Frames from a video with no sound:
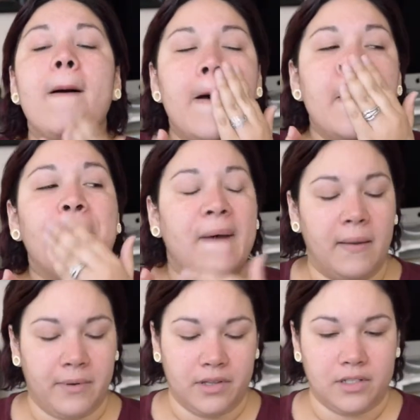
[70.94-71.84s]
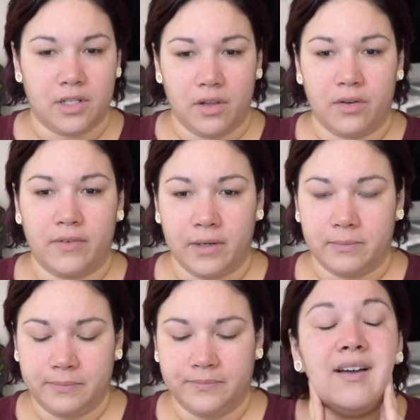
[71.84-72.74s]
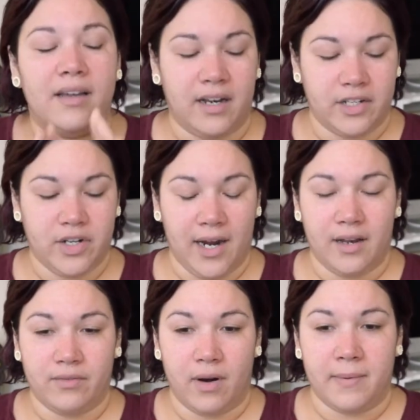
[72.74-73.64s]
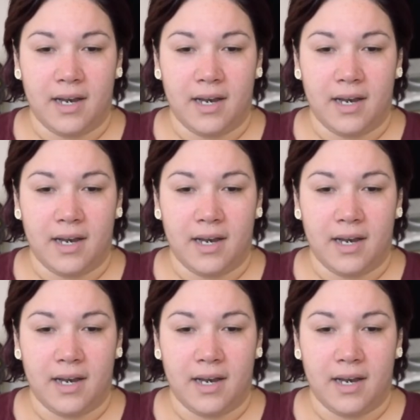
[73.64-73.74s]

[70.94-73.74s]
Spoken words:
I put this all over and I try and rub